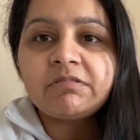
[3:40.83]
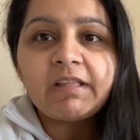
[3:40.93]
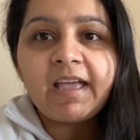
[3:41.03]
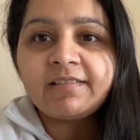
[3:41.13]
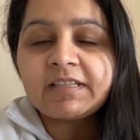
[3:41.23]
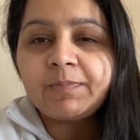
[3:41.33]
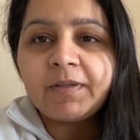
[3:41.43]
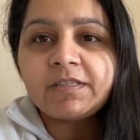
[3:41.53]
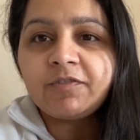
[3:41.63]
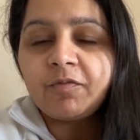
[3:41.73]
as
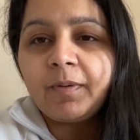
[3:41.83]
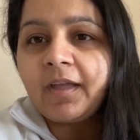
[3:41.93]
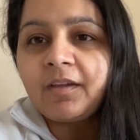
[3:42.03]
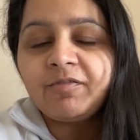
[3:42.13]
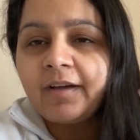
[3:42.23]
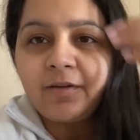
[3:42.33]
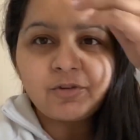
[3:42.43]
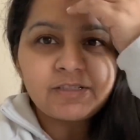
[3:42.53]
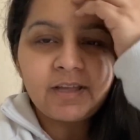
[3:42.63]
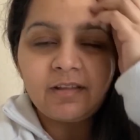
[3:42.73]
expensive as buying five or
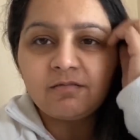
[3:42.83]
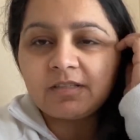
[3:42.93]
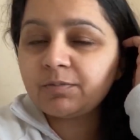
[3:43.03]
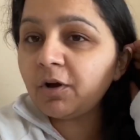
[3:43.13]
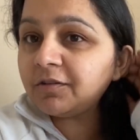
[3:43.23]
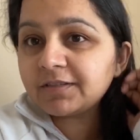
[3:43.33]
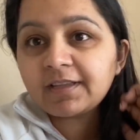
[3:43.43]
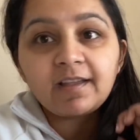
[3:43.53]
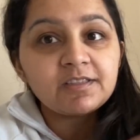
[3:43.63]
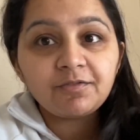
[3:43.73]
10 smaller
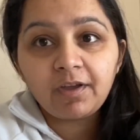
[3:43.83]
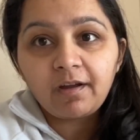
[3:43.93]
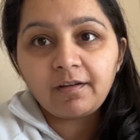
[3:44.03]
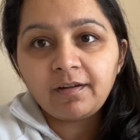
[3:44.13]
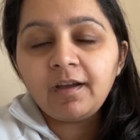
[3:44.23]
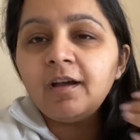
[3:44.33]
skeins of yarn.